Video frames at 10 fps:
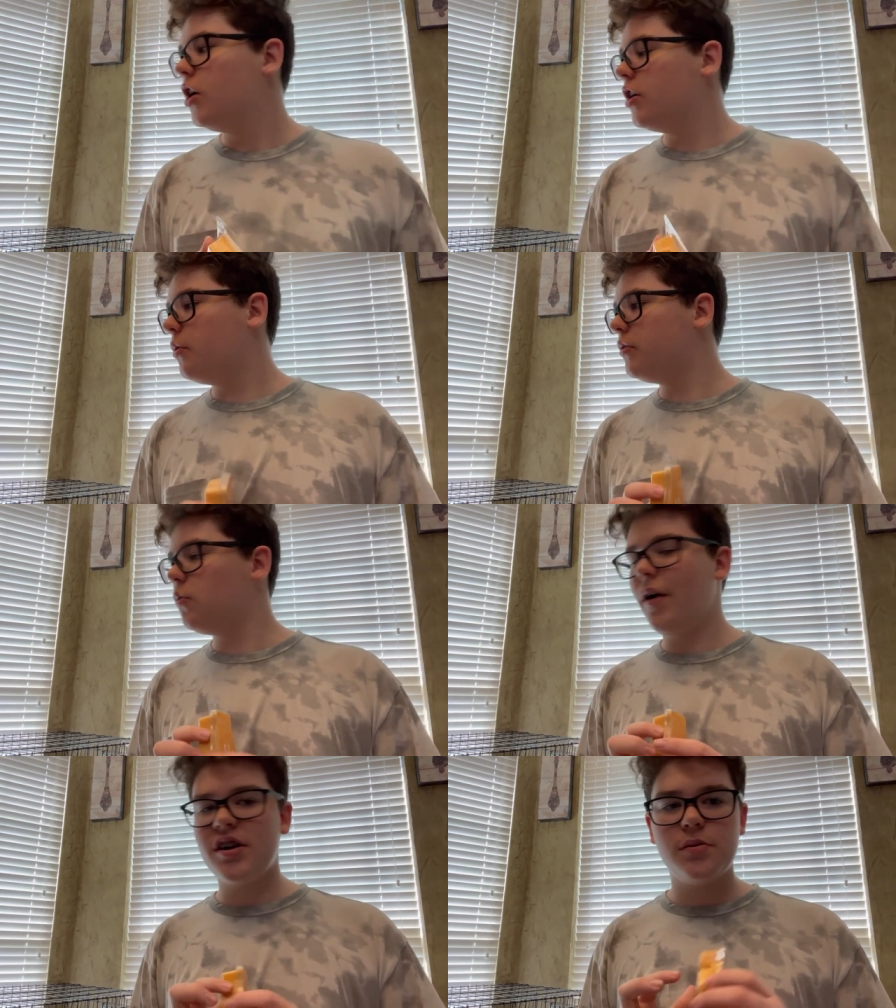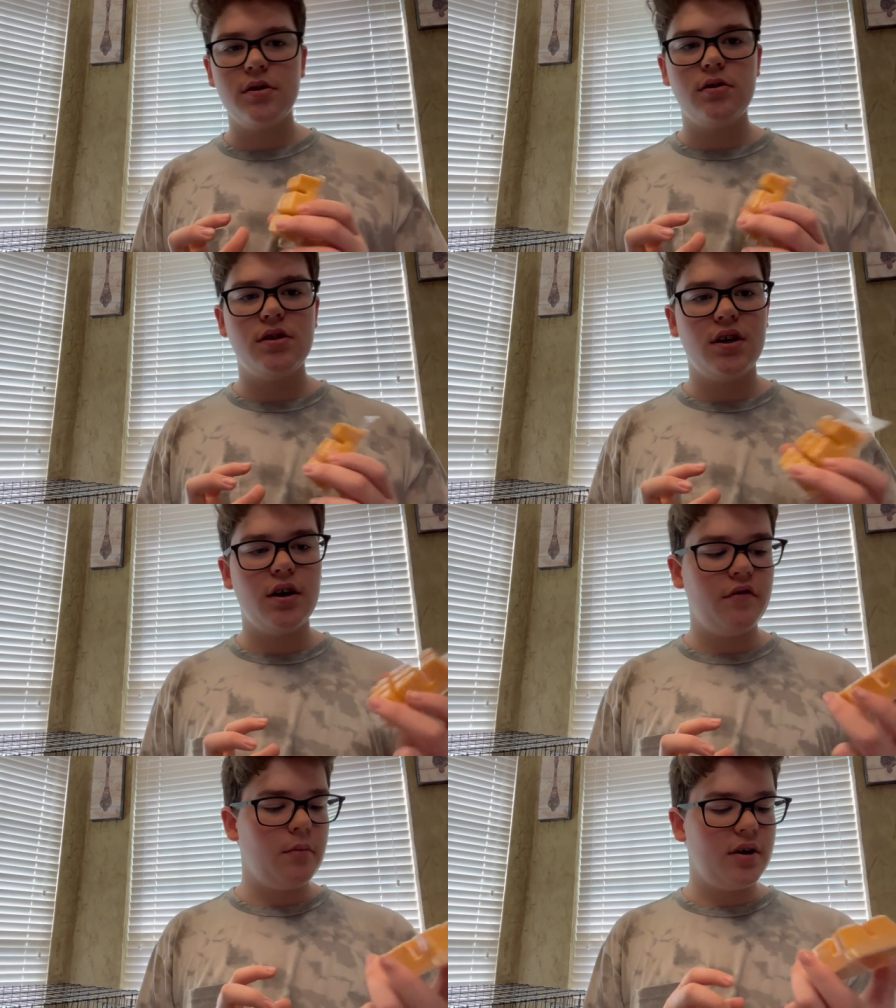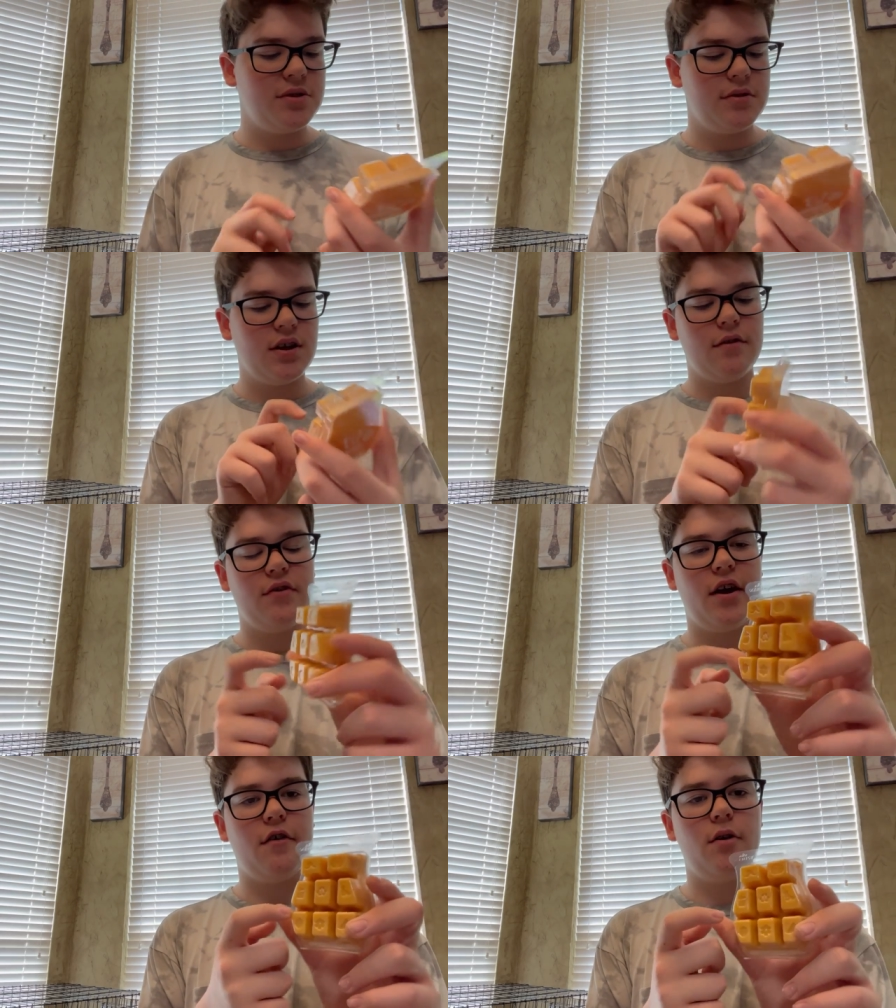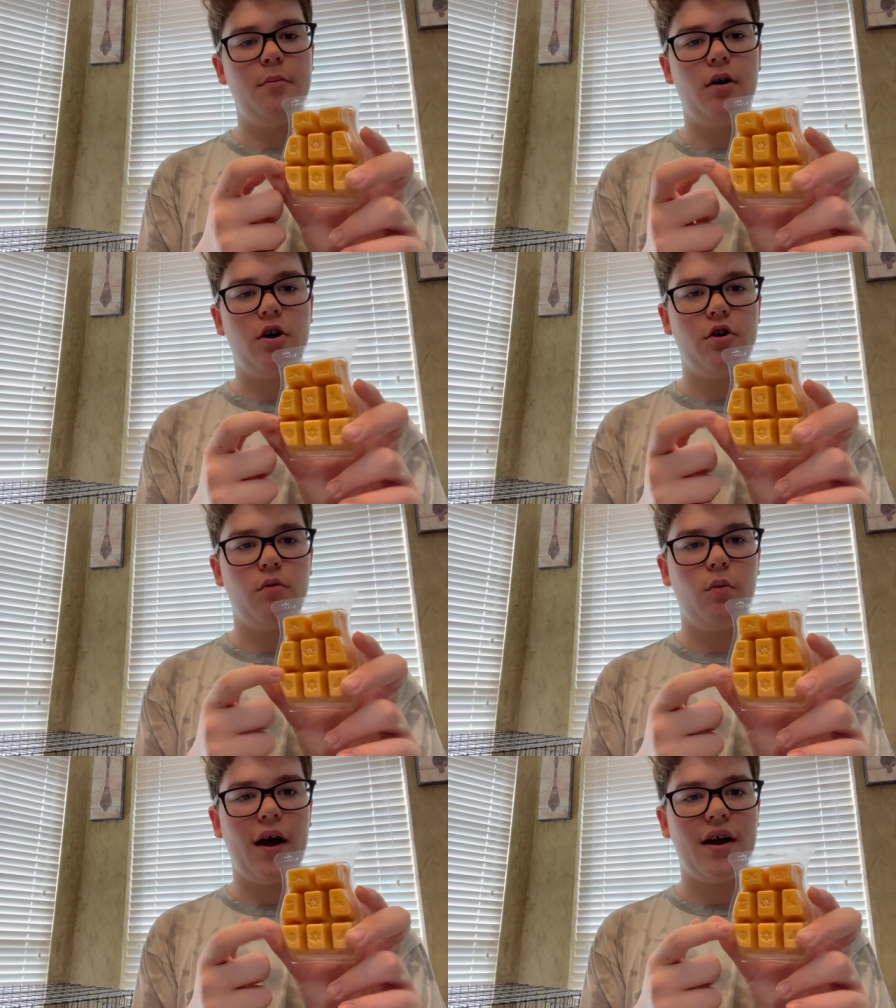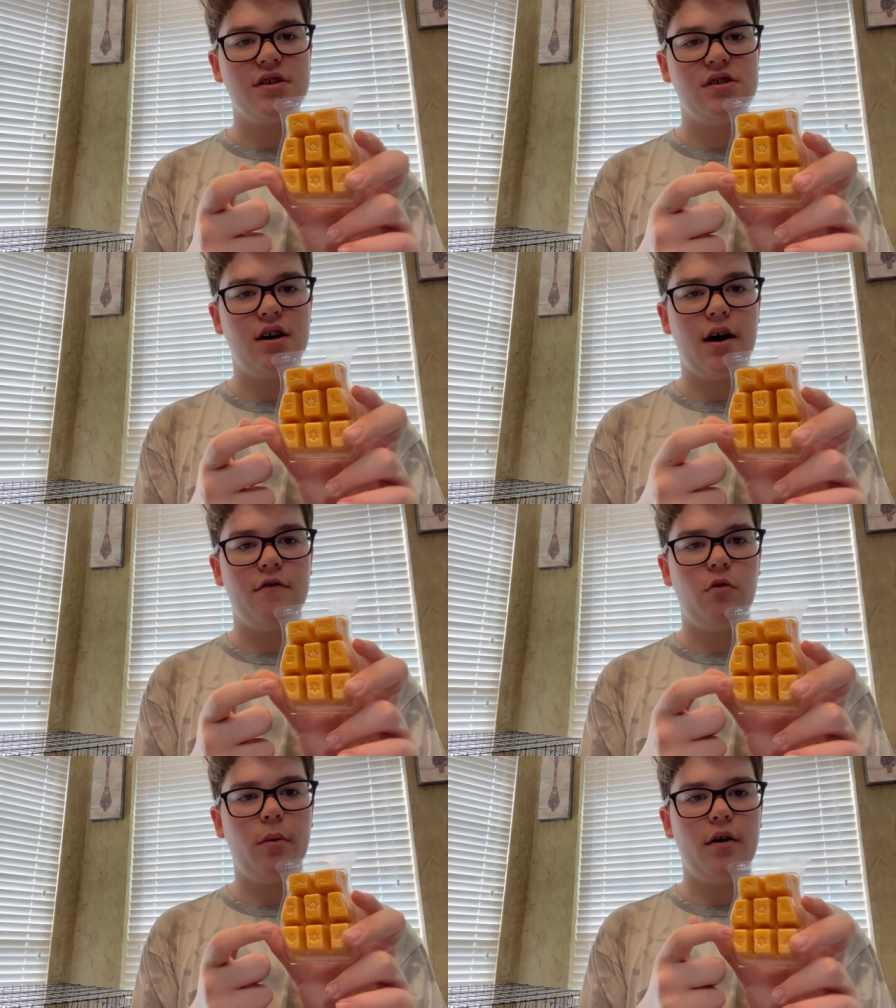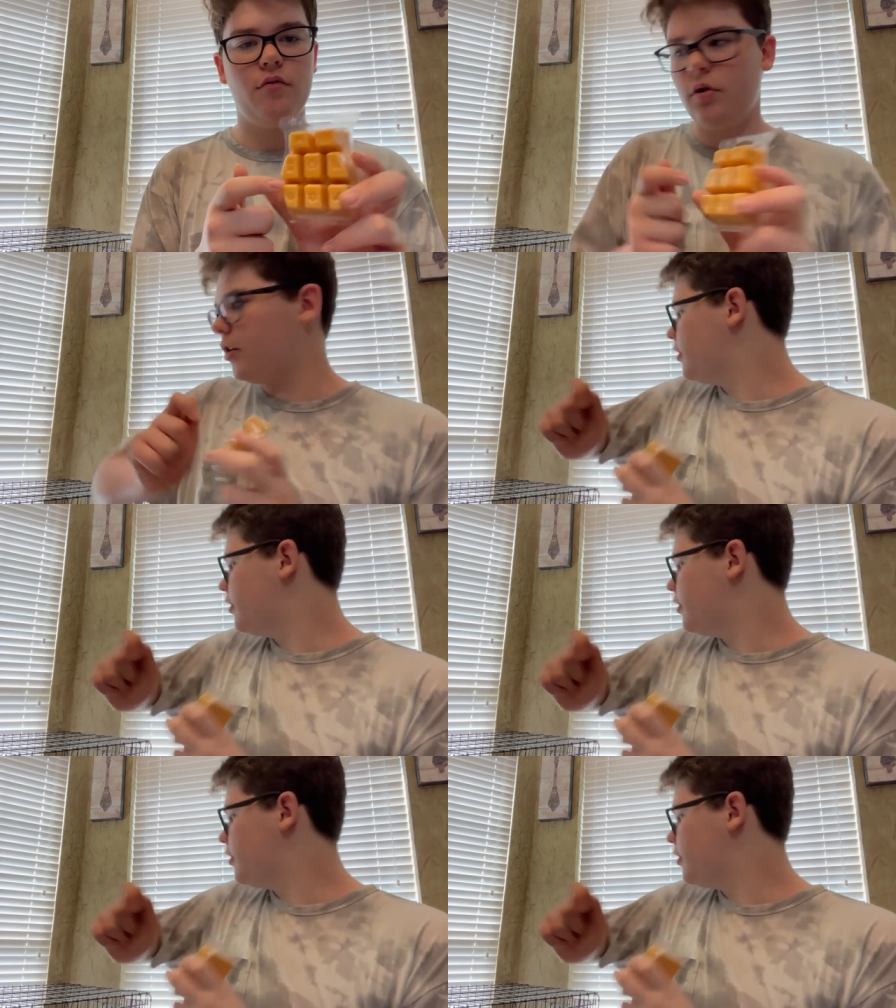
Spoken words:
You know what the wax makes me think of? It makes me think of the Harry Potter wax, the Hufflepuff one.